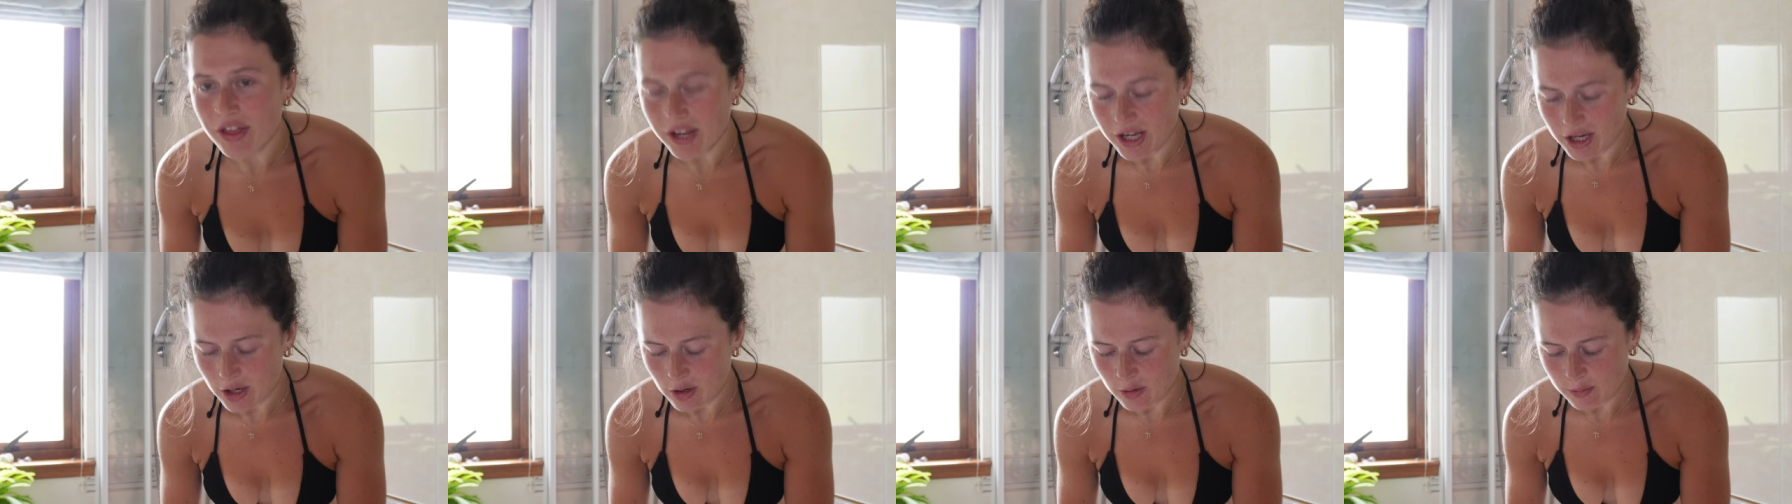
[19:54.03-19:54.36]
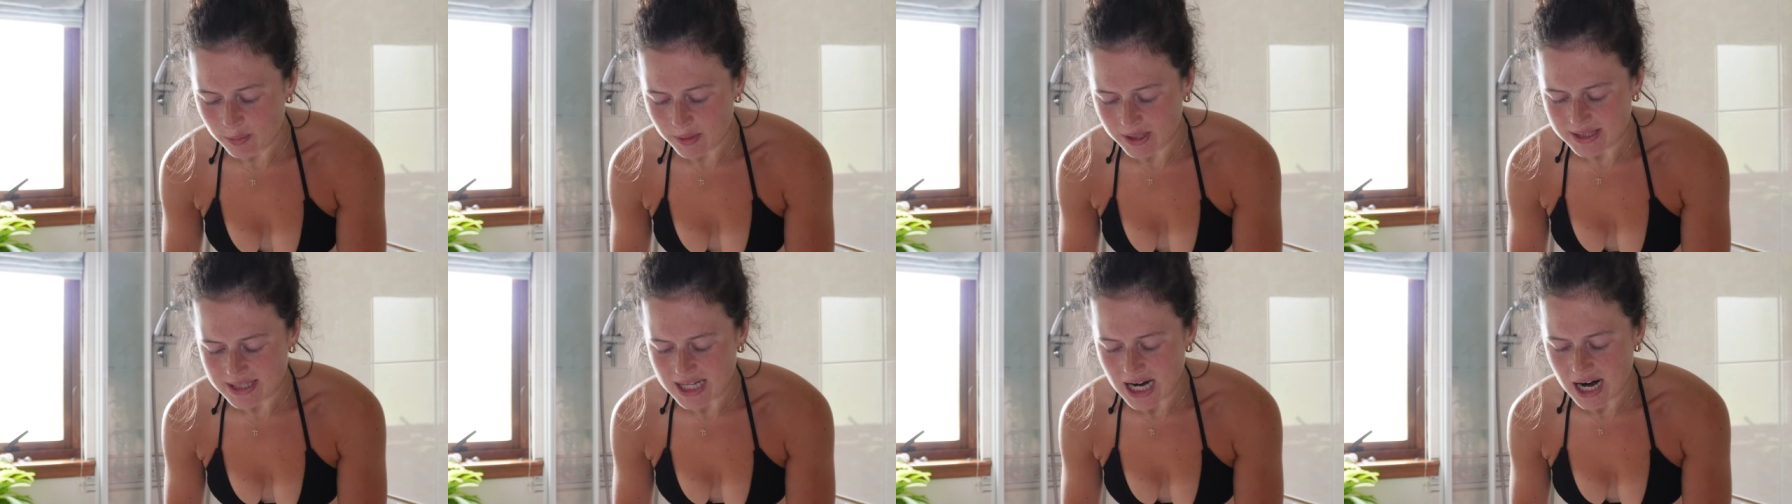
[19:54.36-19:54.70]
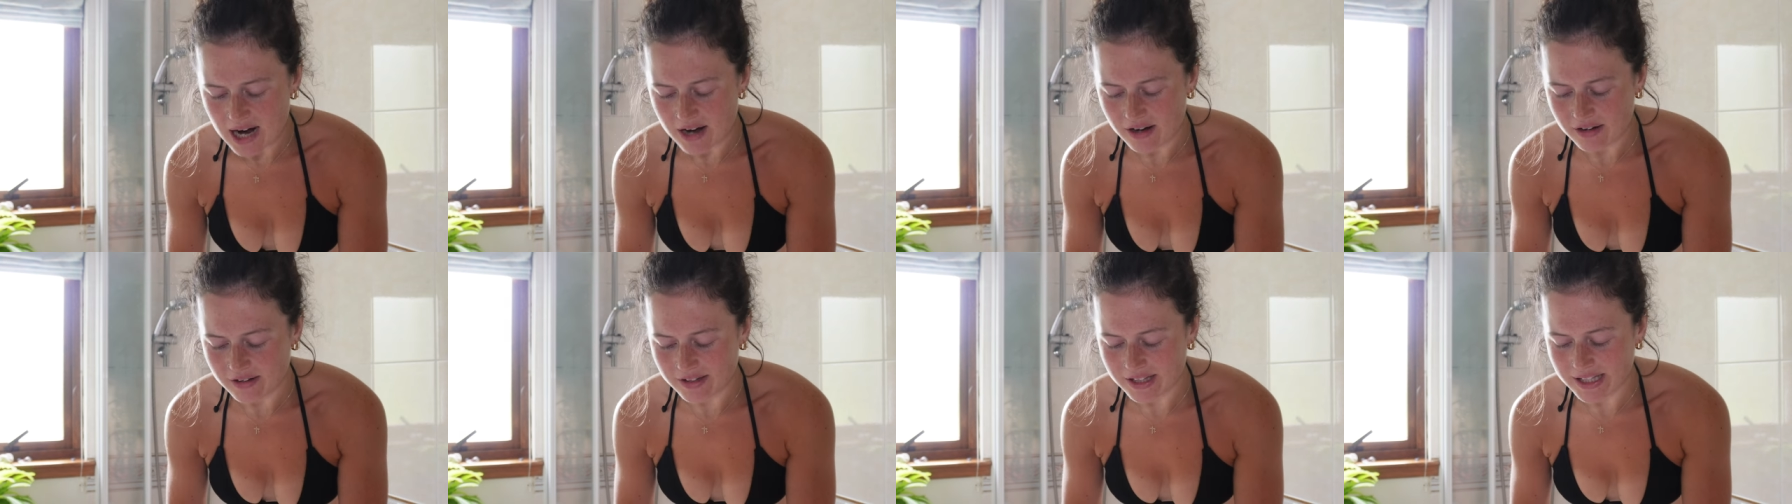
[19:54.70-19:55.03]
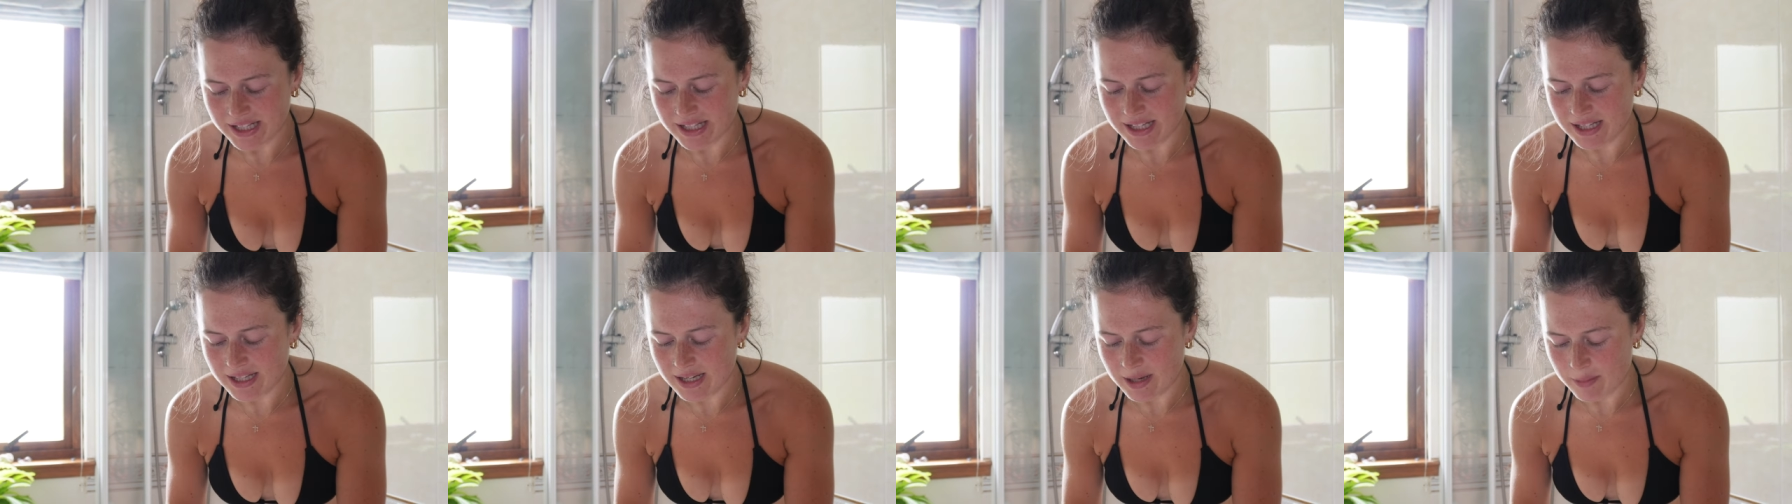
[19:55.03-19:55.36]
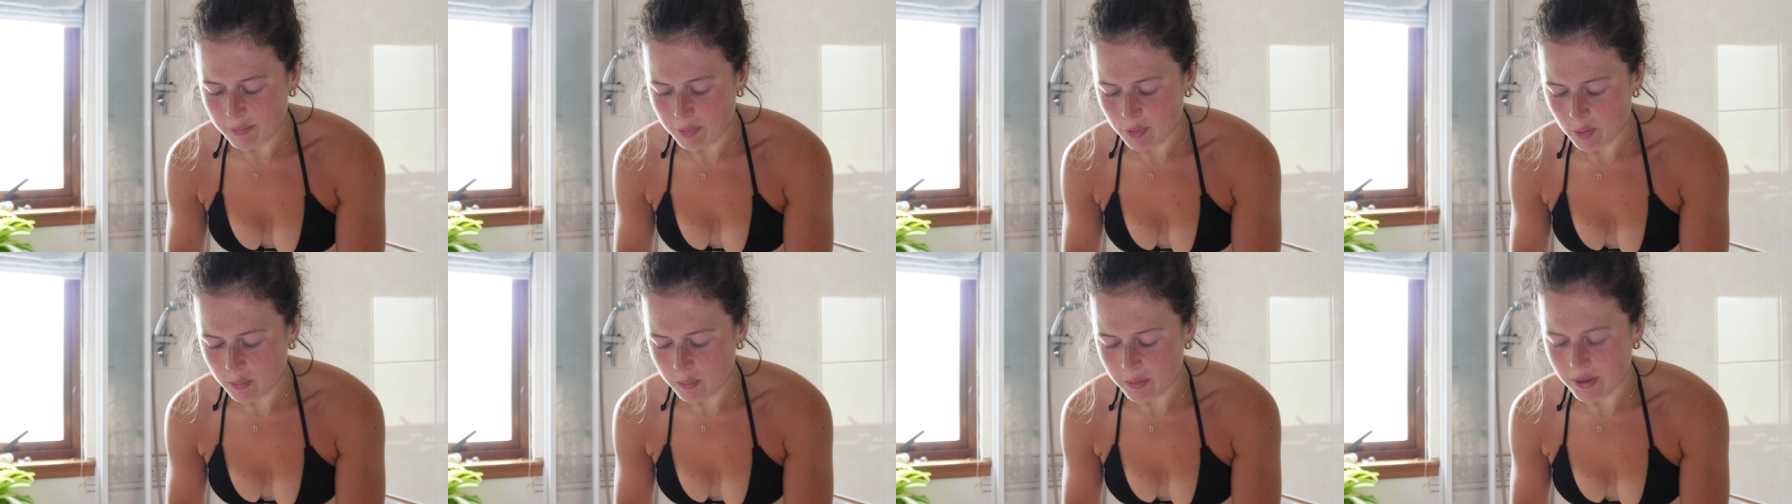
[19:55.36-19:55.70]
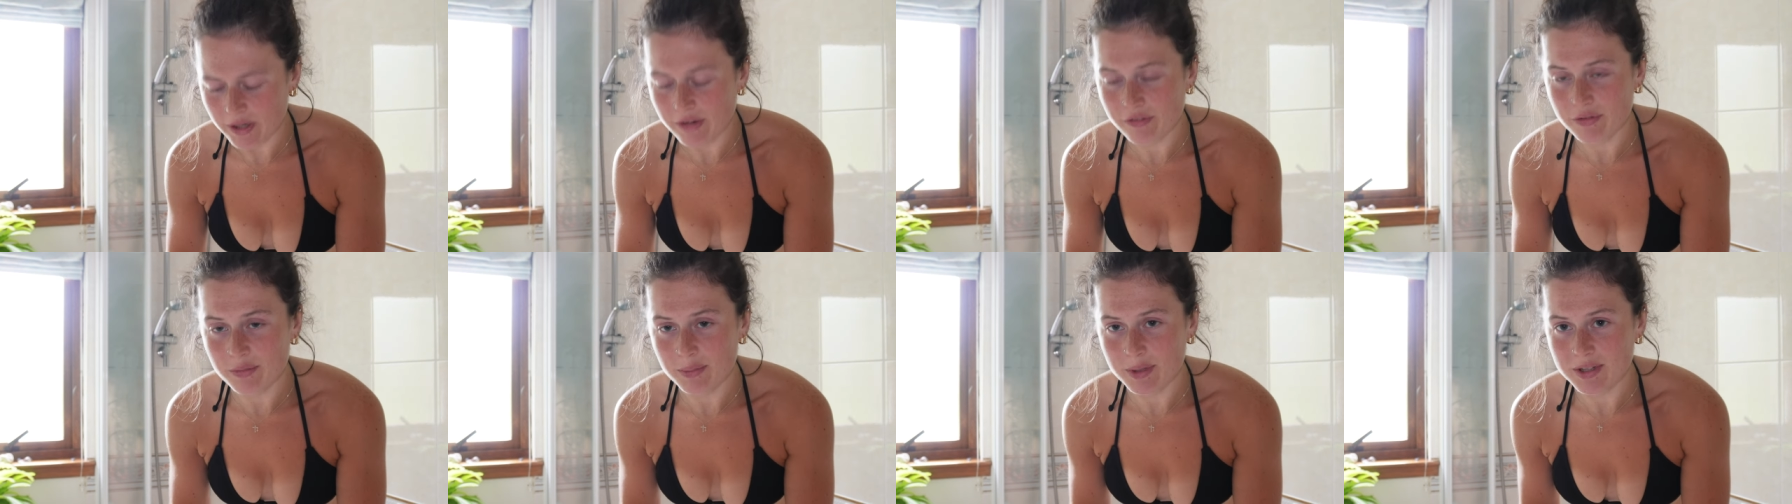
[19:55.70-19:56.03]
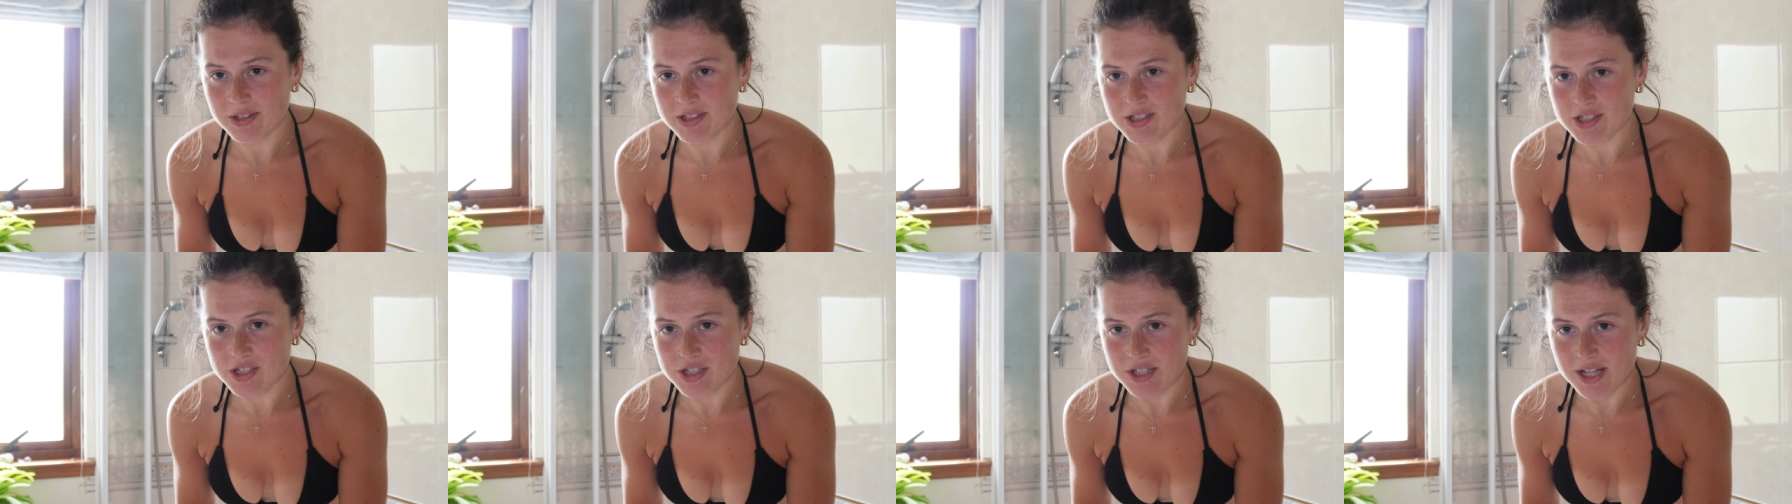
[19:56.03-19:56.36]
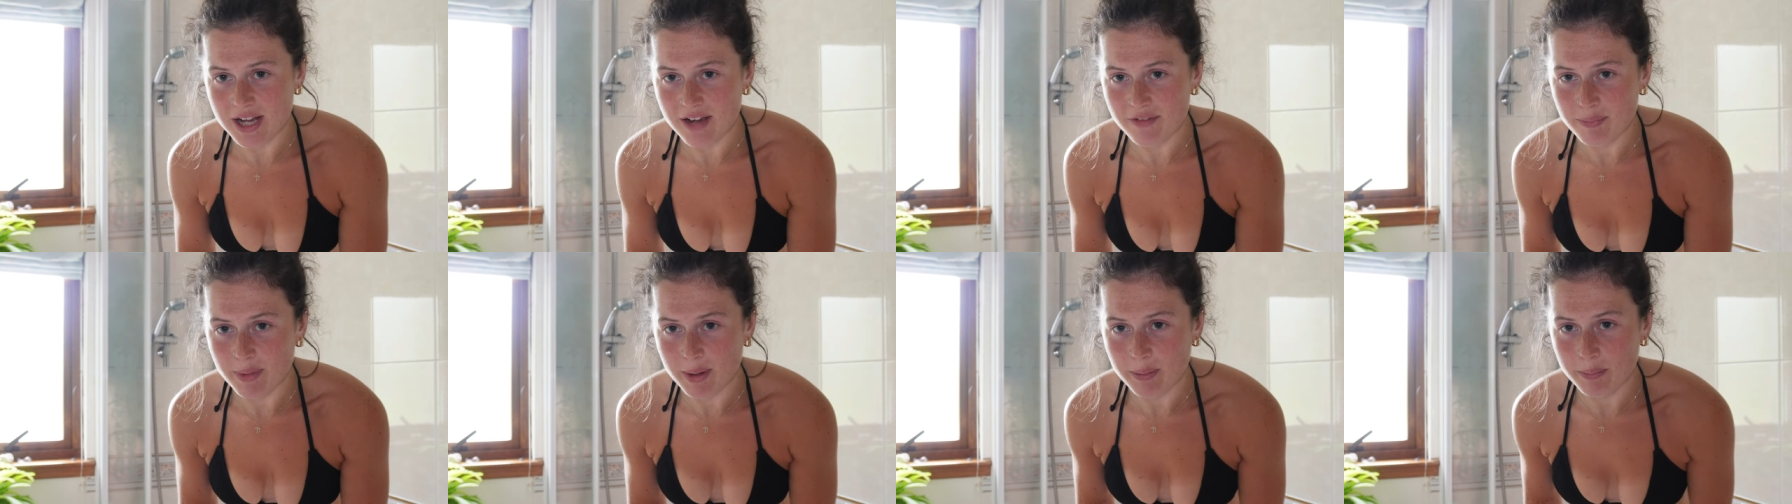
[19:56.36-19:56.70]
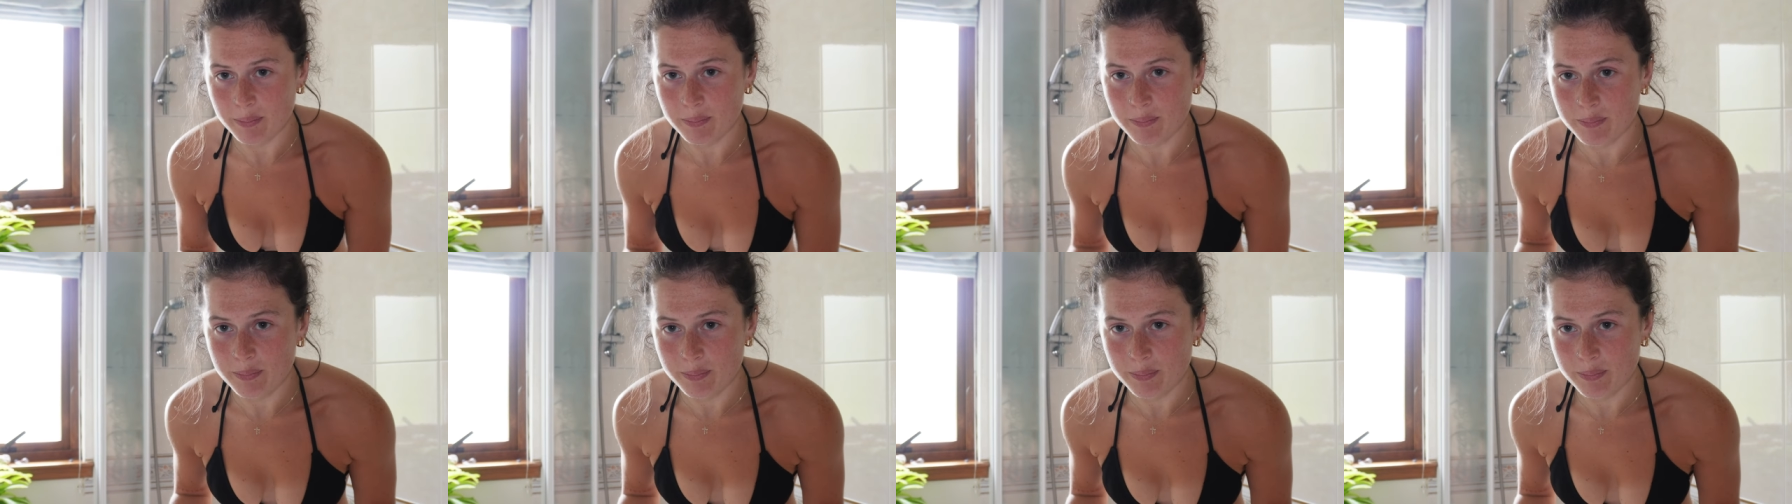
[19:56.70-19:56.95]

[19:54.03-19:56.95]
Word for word: think it would be entirely appropriate for me to just have my